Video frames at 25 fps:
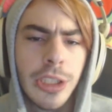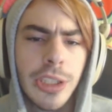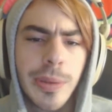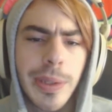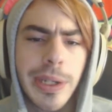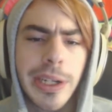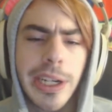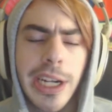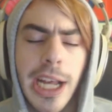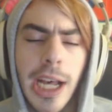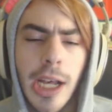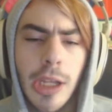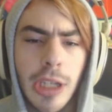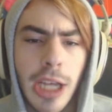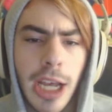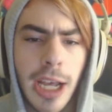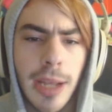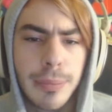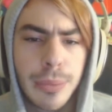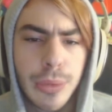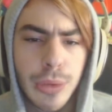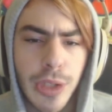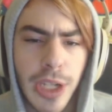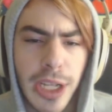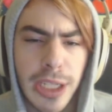no matter how
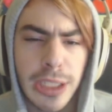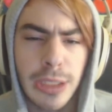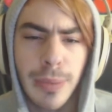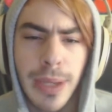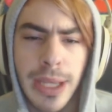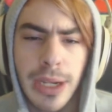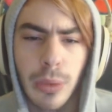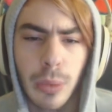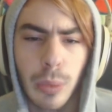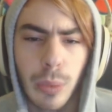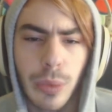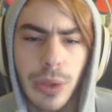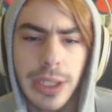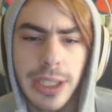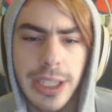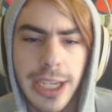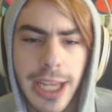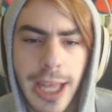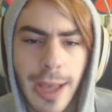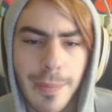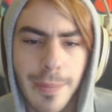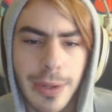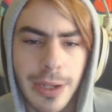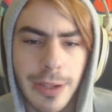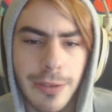abstract, no matter what can
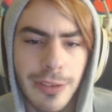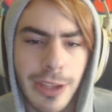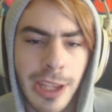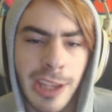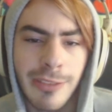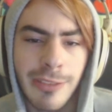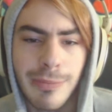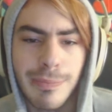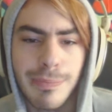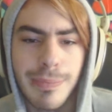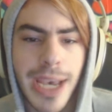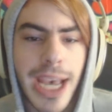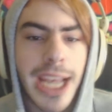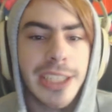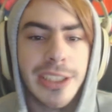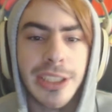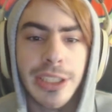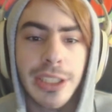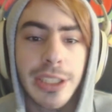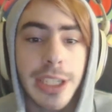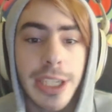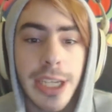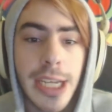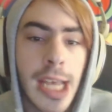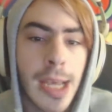happen. If
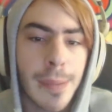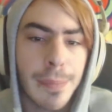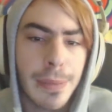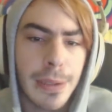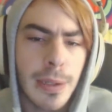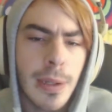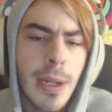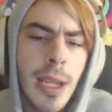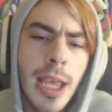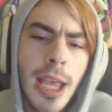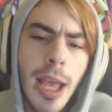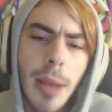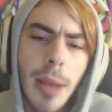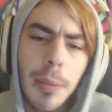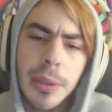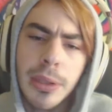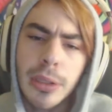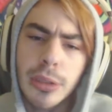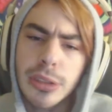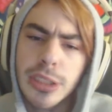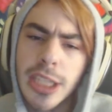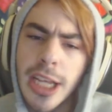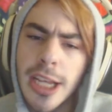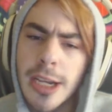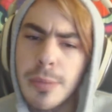magic can happen, I mean,
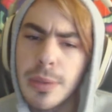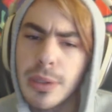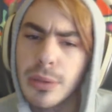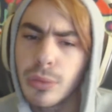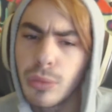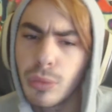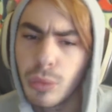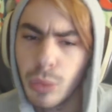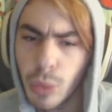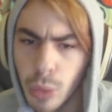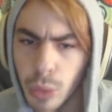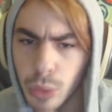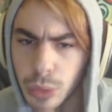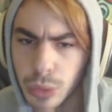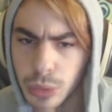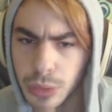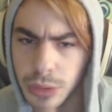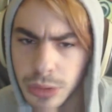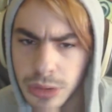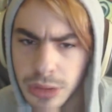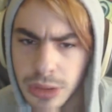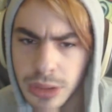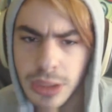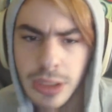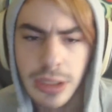there's got to be
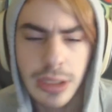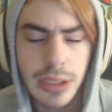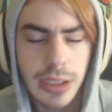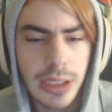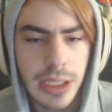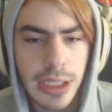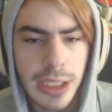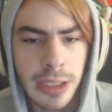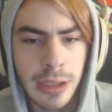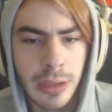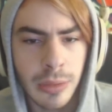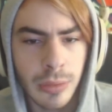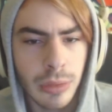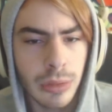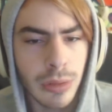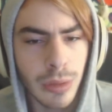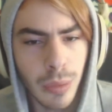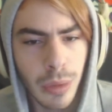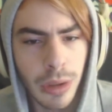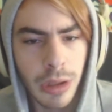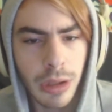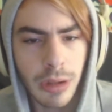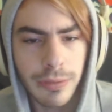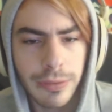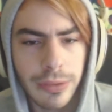rules in the real
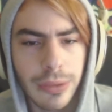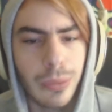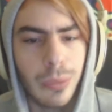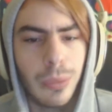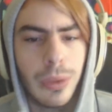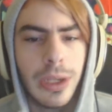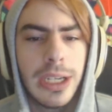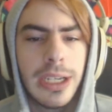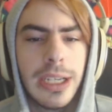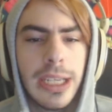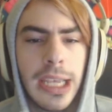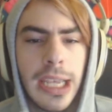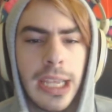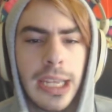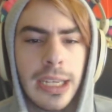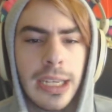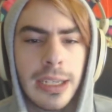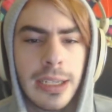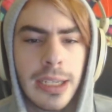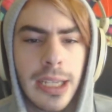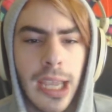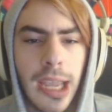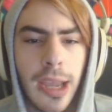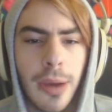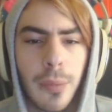world for what
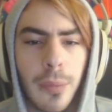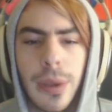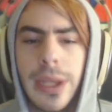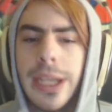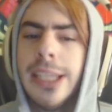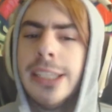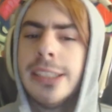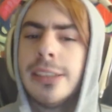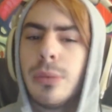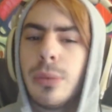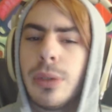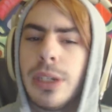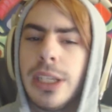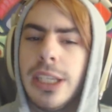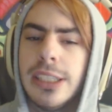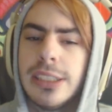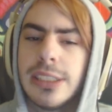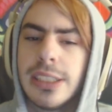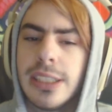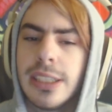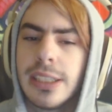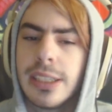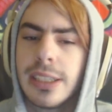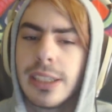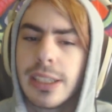is and what
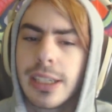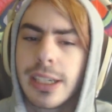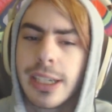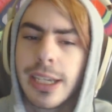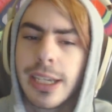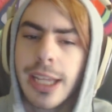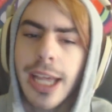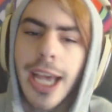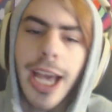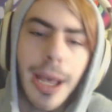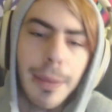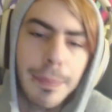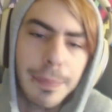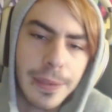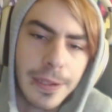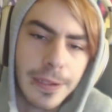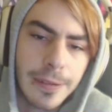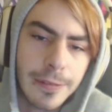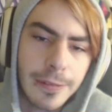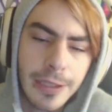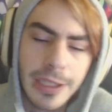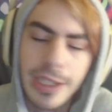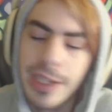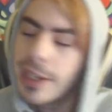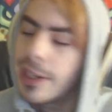isn't can
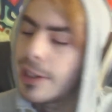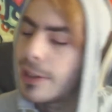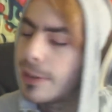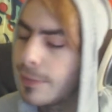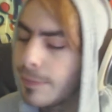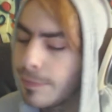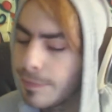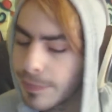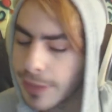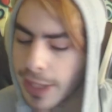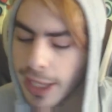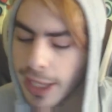happen. You know,